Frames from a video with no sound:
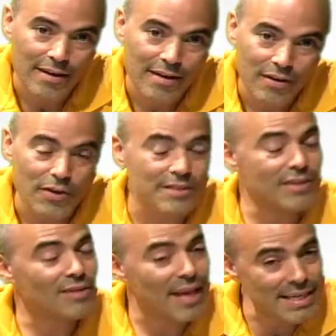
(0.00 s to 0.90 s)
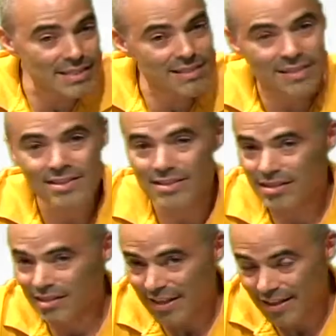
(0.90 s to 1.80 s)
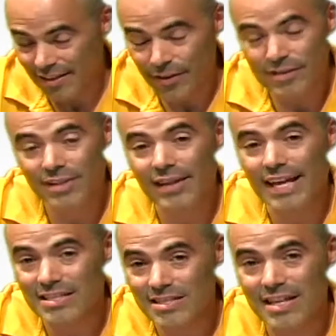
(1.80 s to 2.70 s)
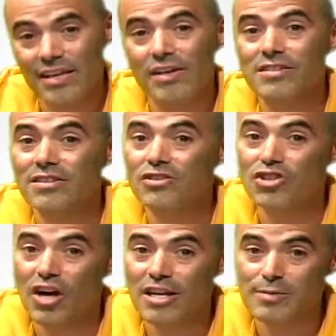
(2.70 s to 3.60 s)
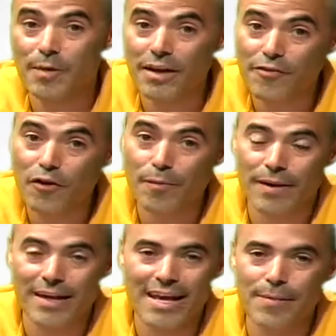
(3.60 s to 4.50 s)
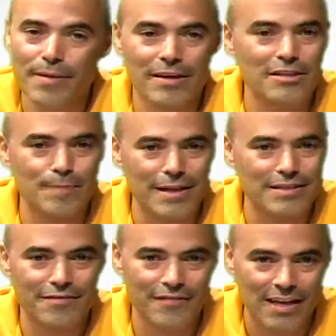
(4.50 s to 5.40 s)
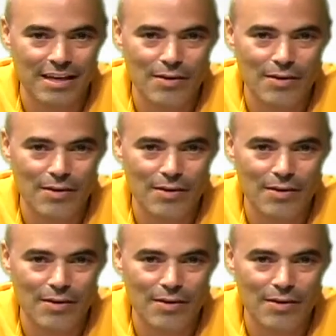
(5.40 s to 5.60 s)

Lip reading: You can still license it, you can still charge money for it, but it can't be an expensive fee.